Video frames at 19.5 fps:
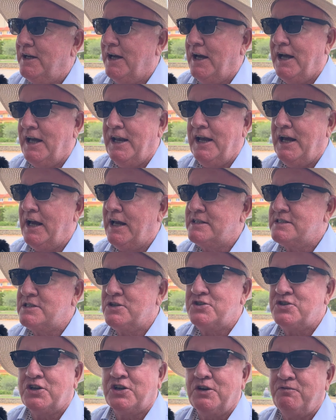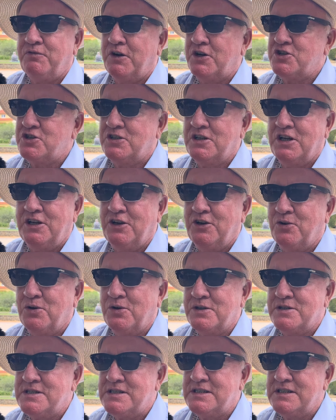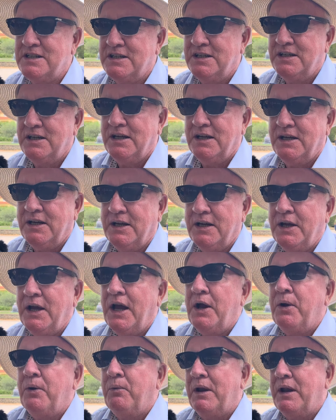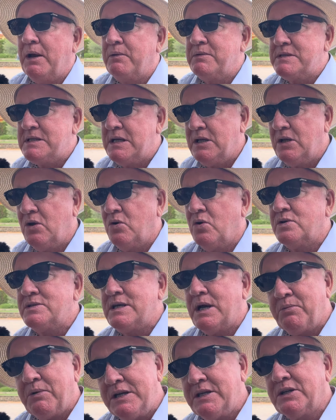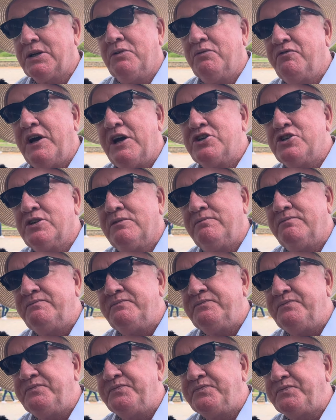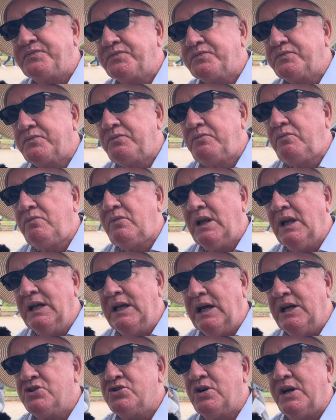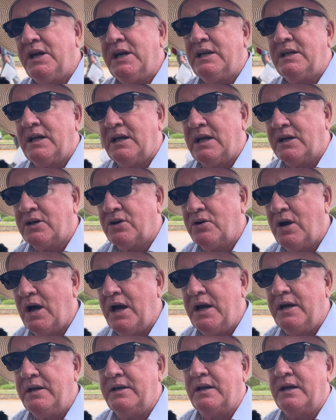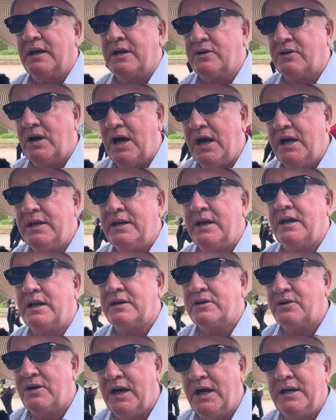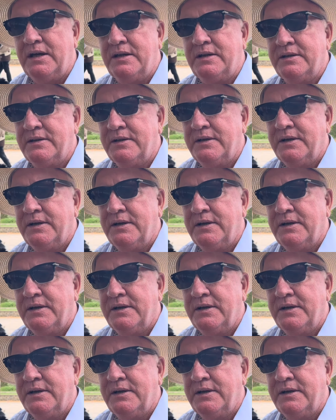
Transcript: and I had such a conversion in Lourdes. What happened? When I was in Lourdes, I went to confession and I drained and I cried and I cried and I cried.